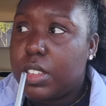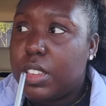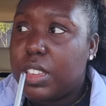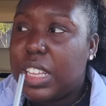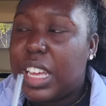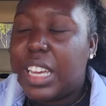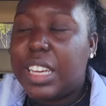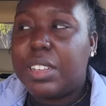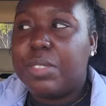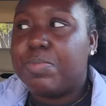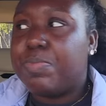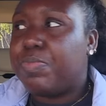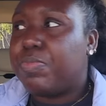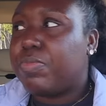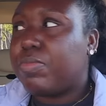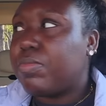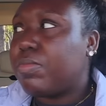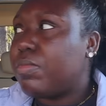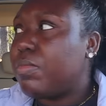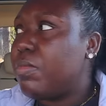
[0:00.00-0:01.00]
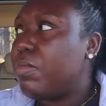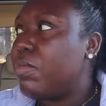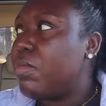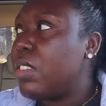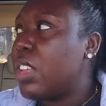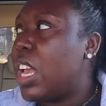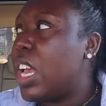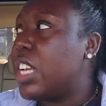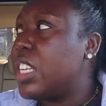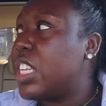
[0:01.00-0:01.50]
Like,
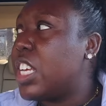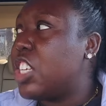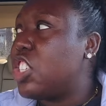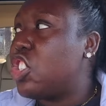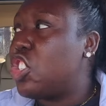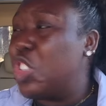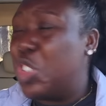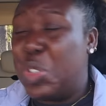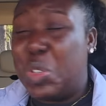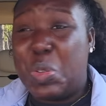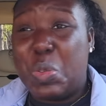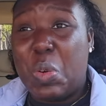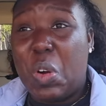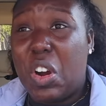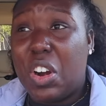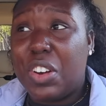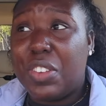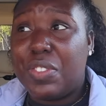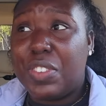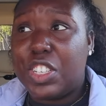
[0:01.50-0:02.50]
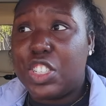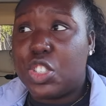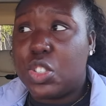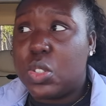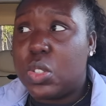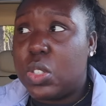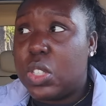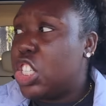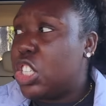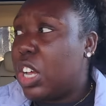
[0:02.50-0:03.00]
It tastes too
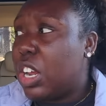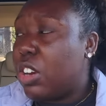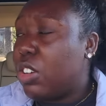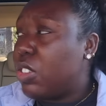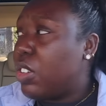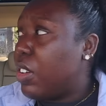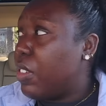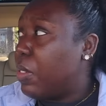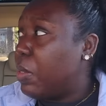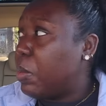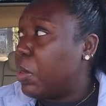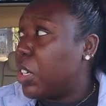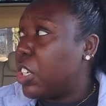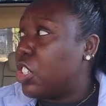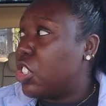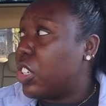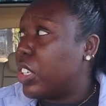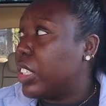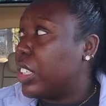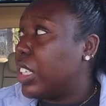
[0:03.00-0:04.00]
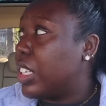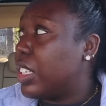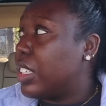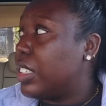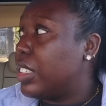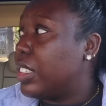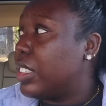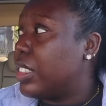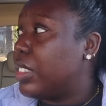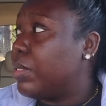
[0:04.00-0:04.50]
artificial, so I don't know if I'm gonna drink
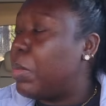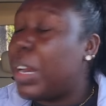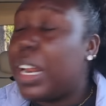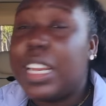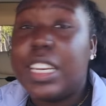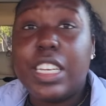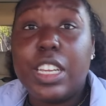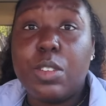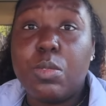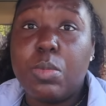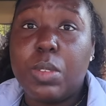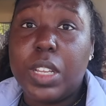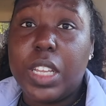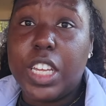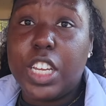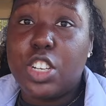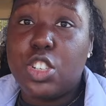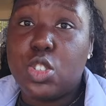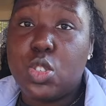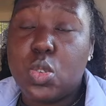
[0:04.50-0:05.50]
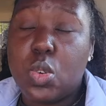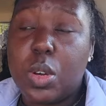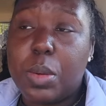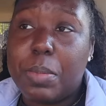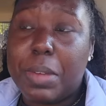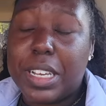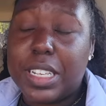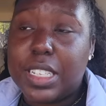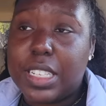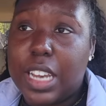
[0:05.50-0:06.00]
this. But I did really enjoy
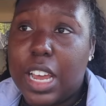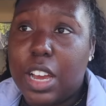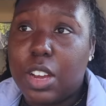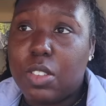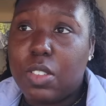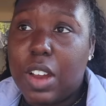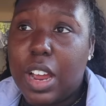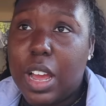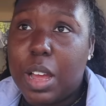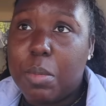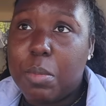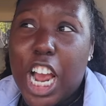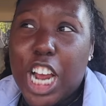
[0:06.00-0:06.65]
my snack wrap.